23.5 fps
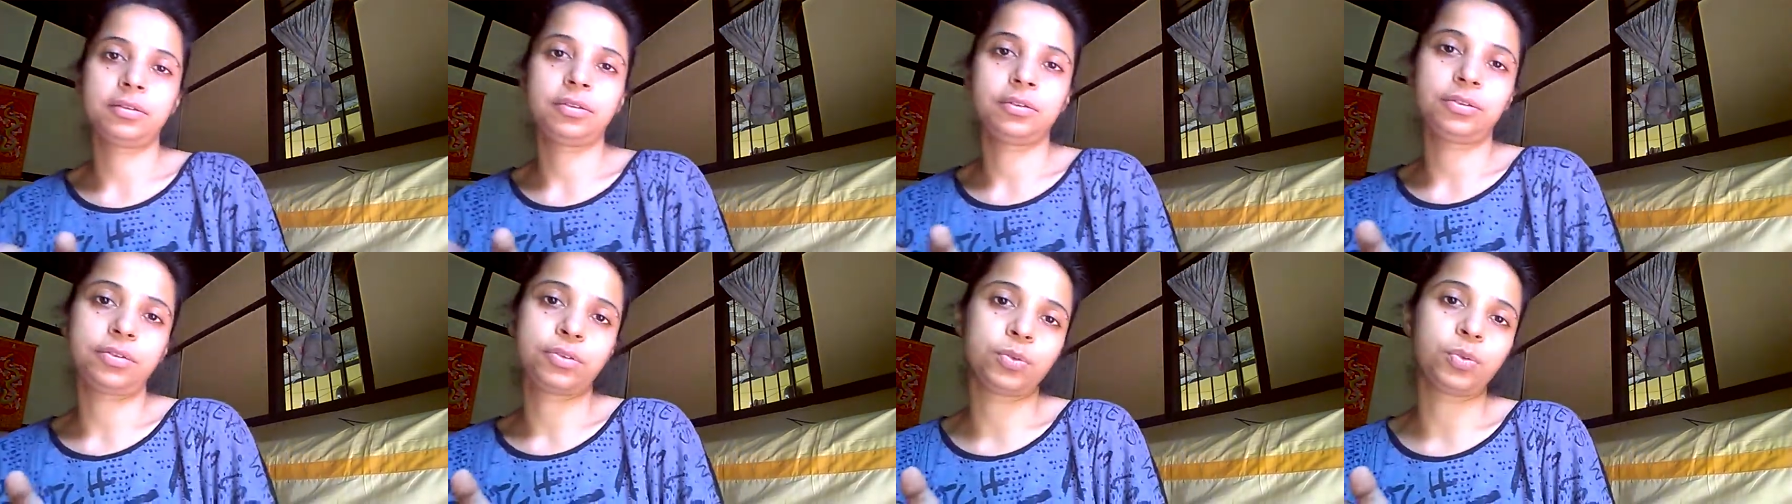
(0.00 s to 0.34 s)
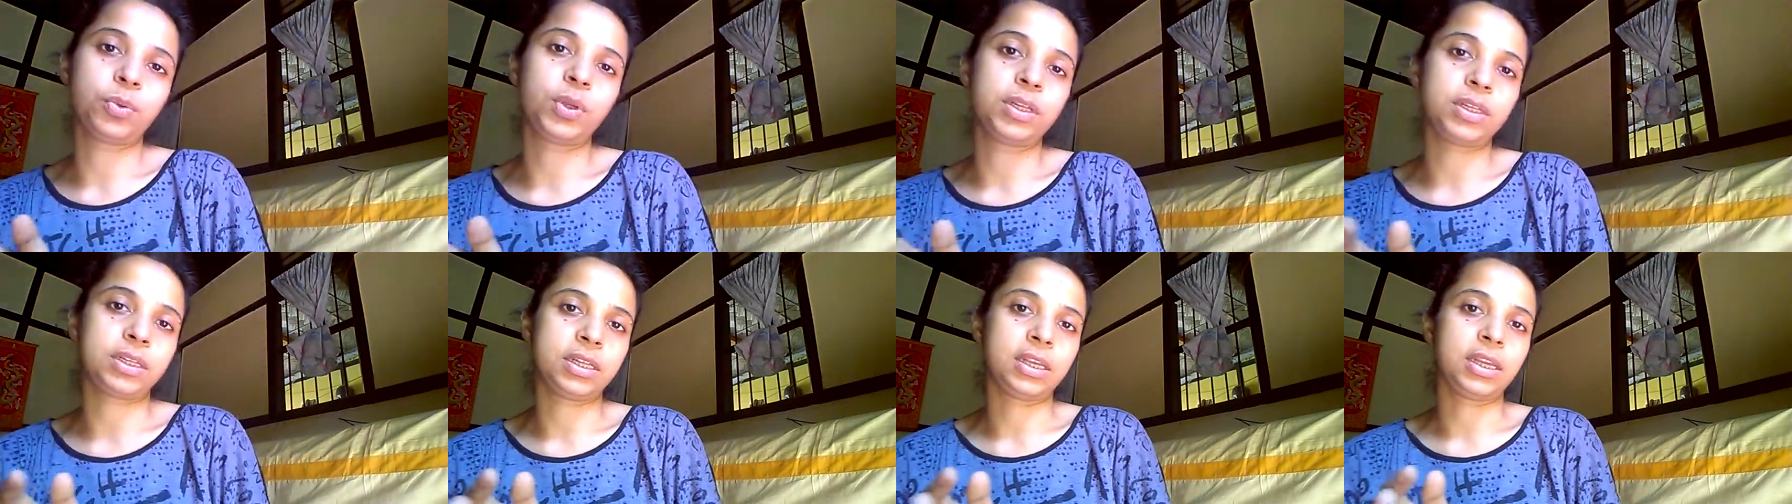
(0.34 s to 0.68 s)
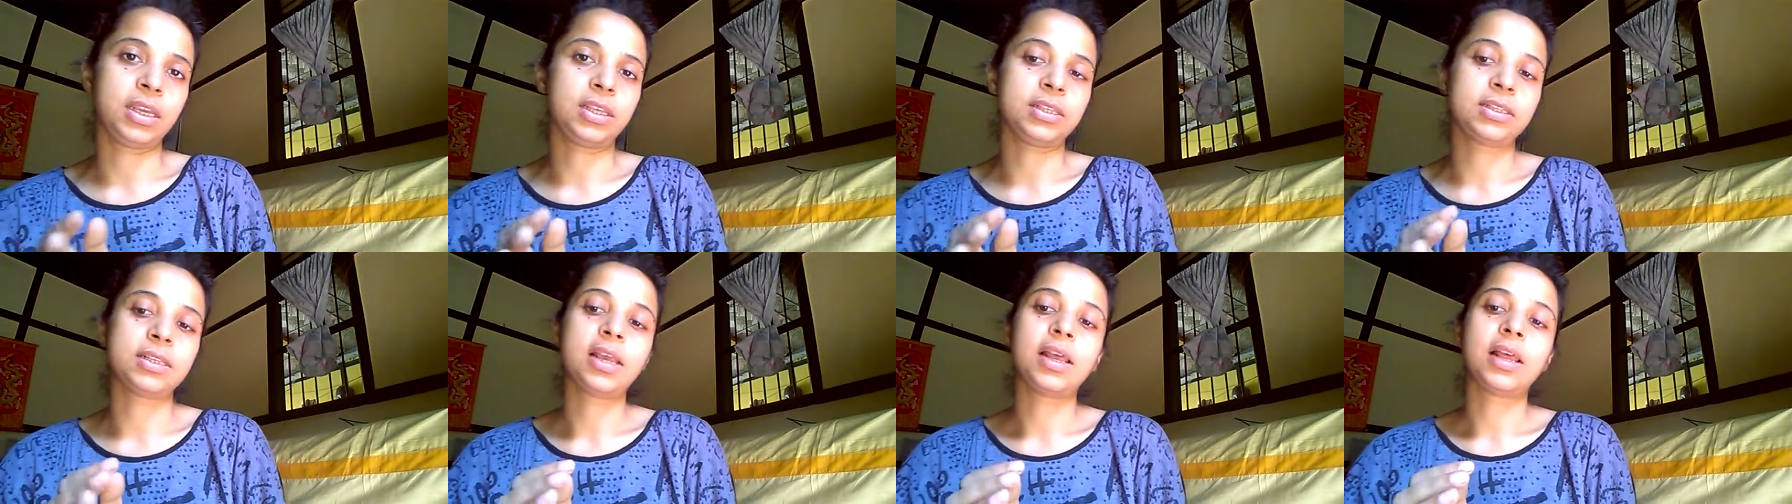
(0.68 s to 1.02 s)
sweet
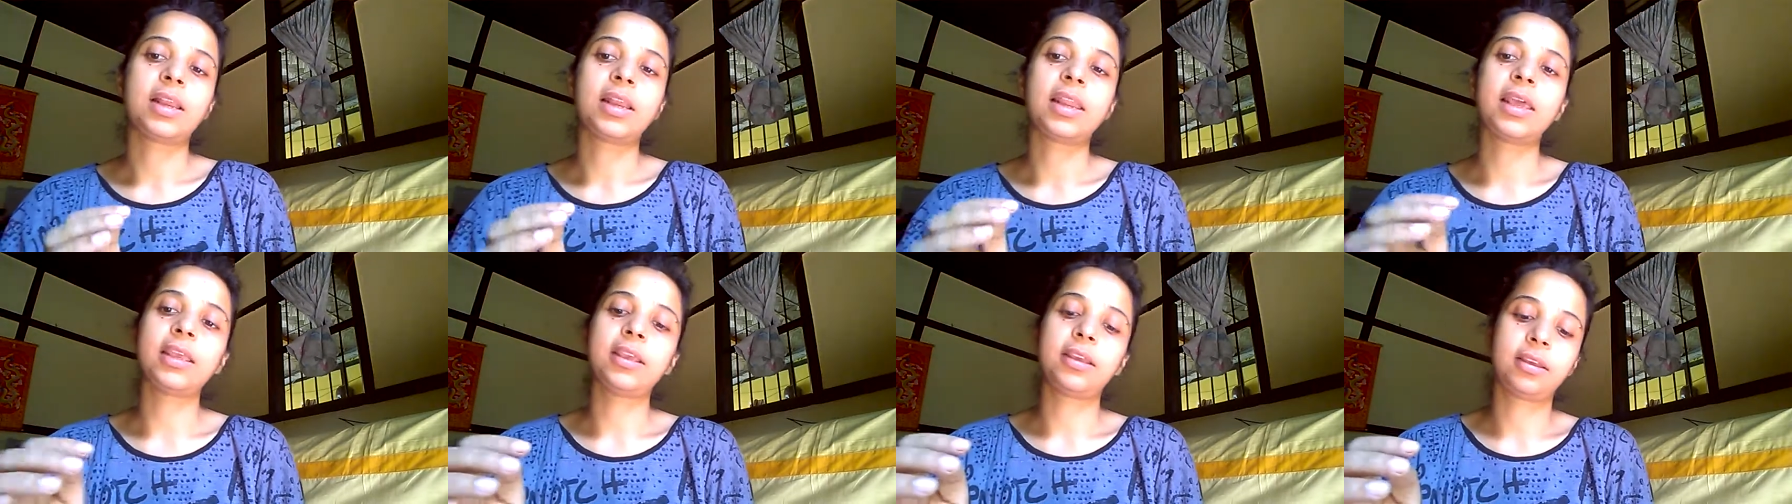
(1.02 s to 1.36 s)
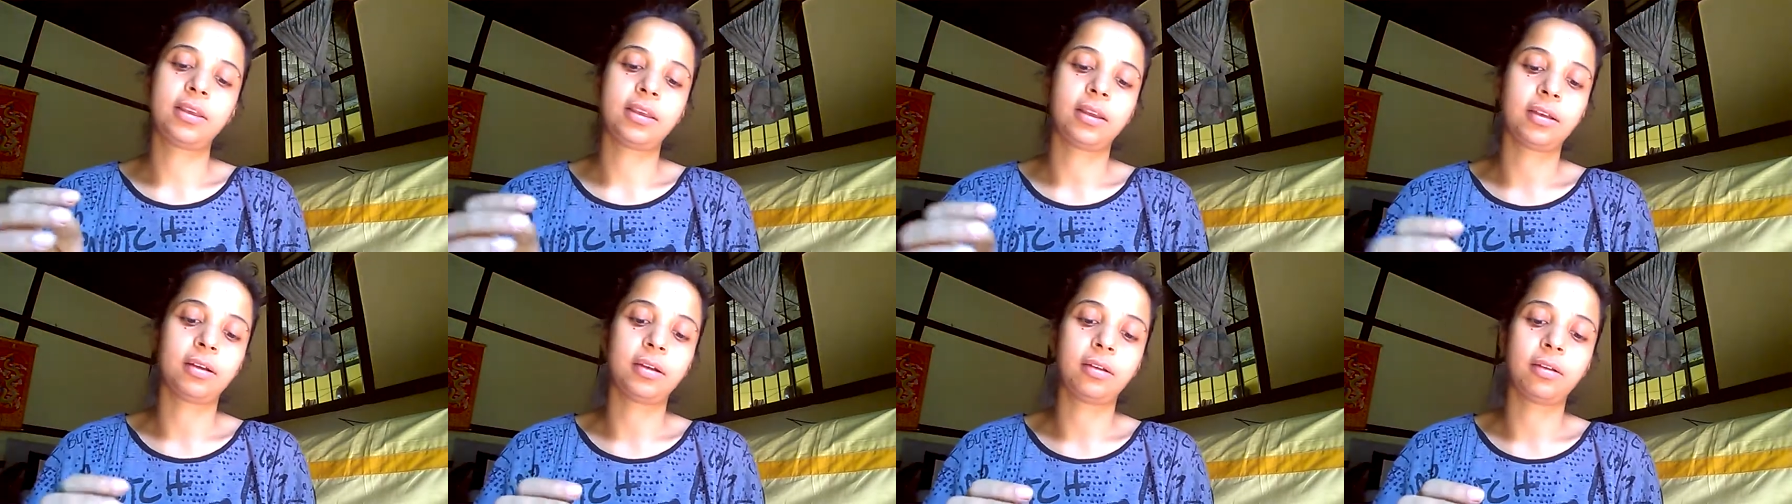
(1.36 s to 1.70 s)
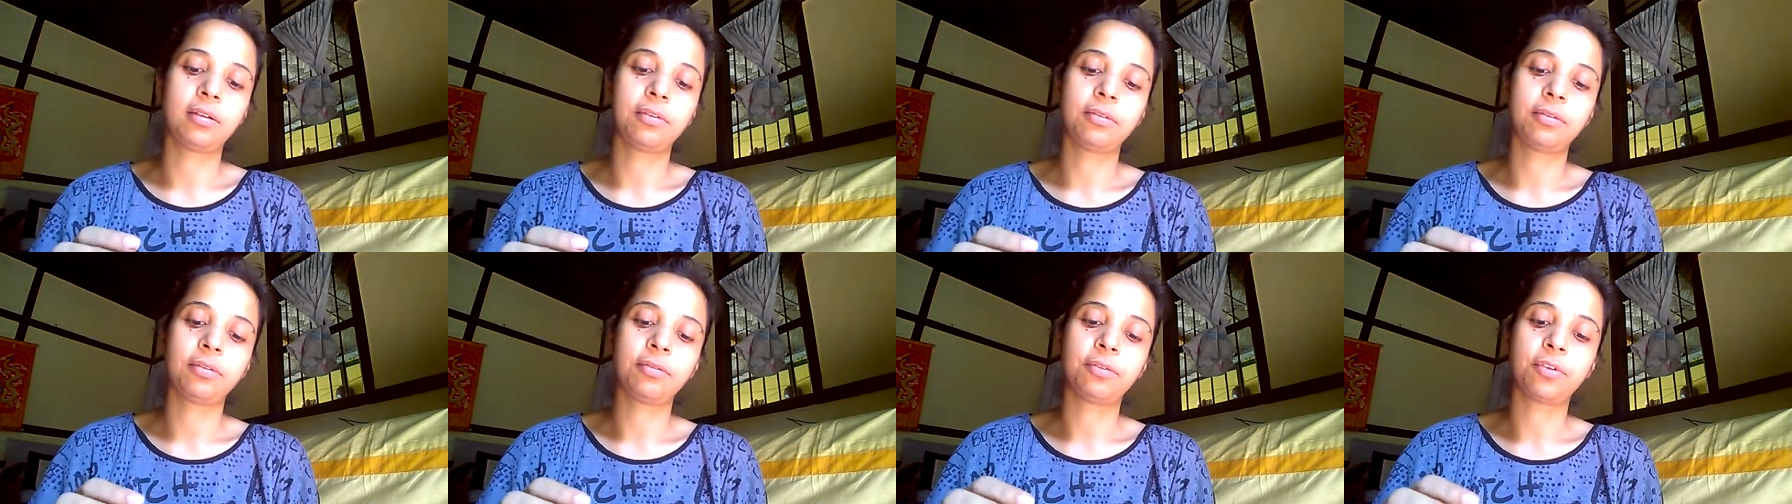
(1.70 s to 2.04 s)
things. Like
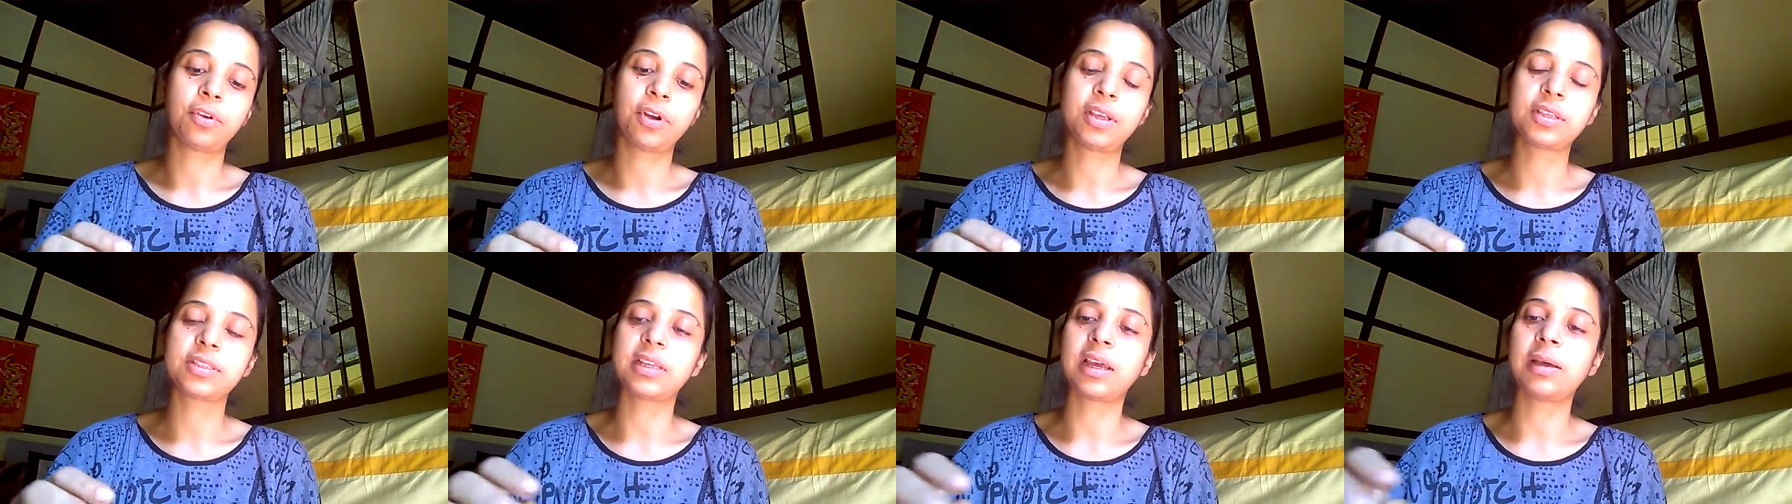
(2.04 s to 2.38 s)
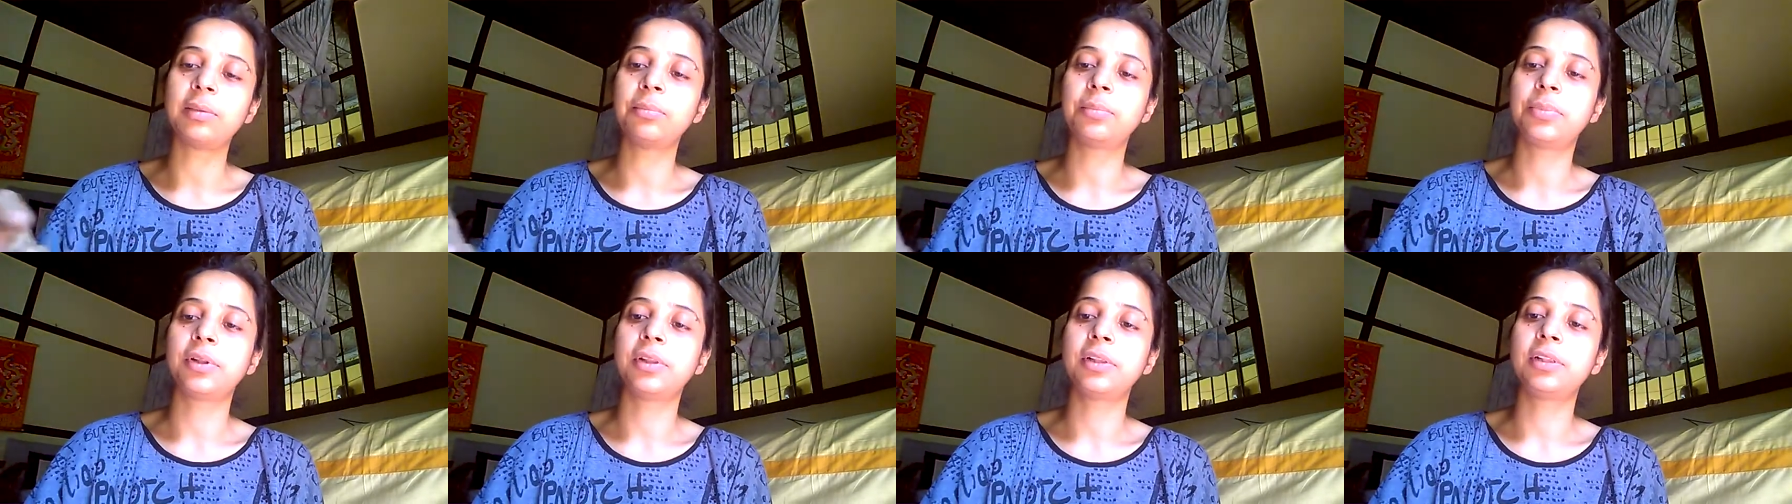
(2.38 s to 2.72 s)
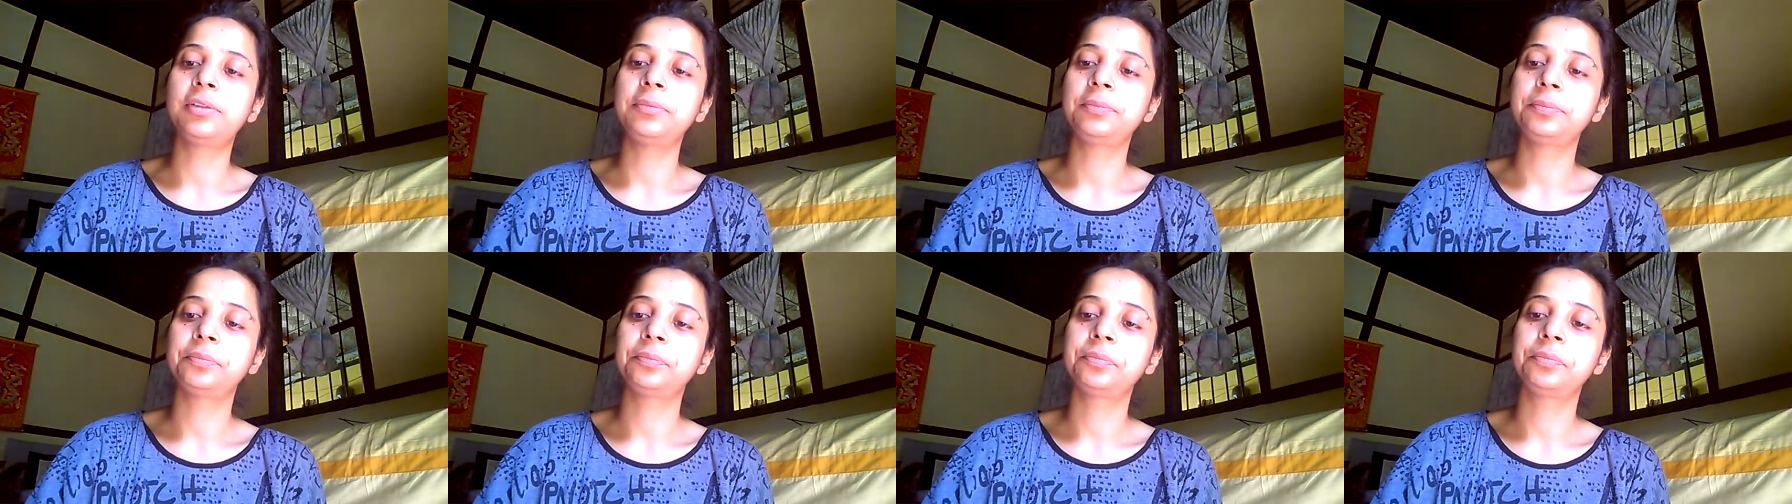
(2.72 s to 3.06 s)
for
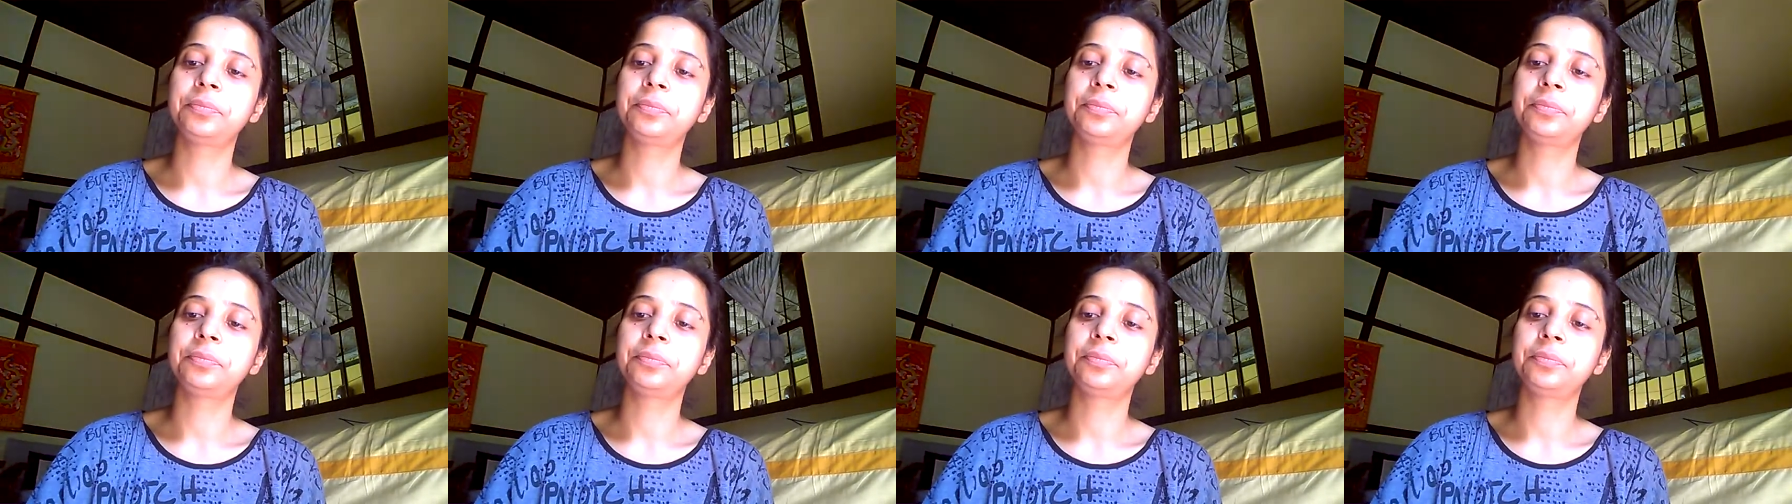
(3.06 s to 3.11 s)
example,